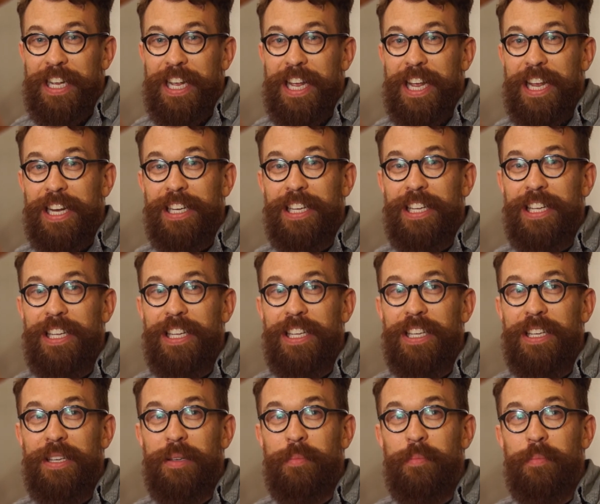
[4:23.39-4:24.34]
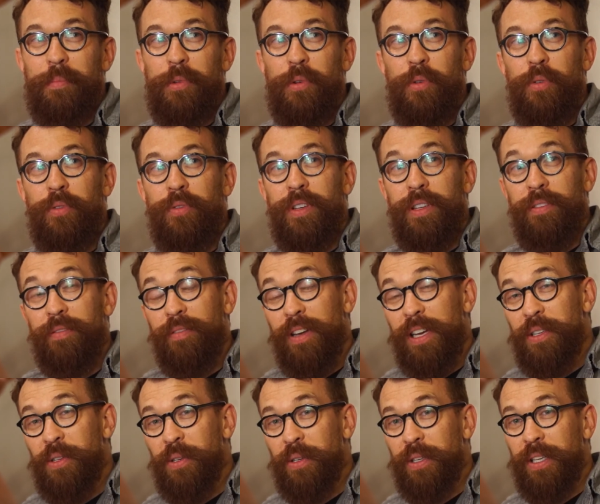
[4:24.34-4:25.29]
and he moved
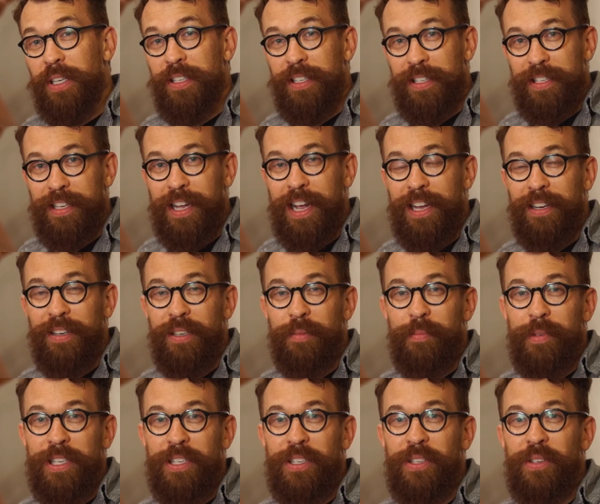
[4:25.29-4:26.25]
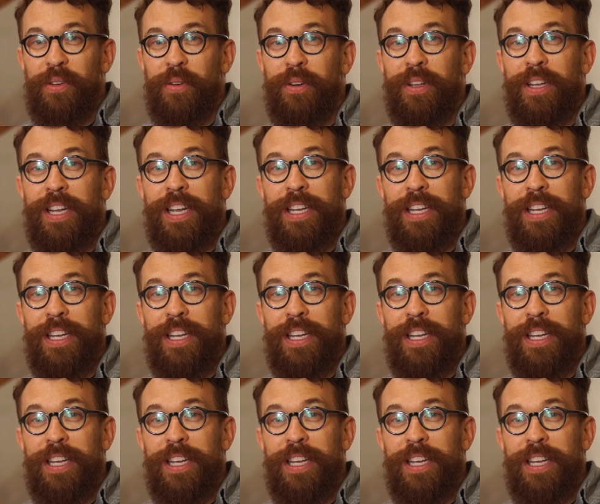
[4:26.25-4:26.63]
eventually to Tyler, Minnesota,